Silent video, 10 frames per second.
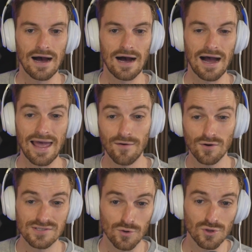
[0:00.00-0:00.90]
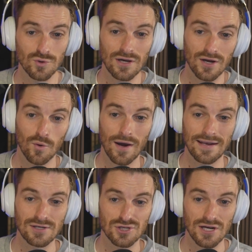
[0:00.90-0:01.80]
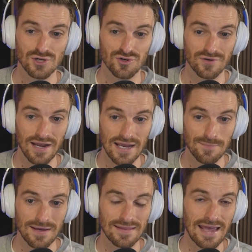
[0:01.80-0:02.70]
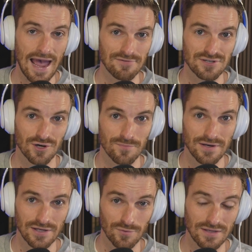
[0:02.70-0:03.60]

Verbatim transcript: Uh, and also, you can go ahead and change your name in the avatar menu.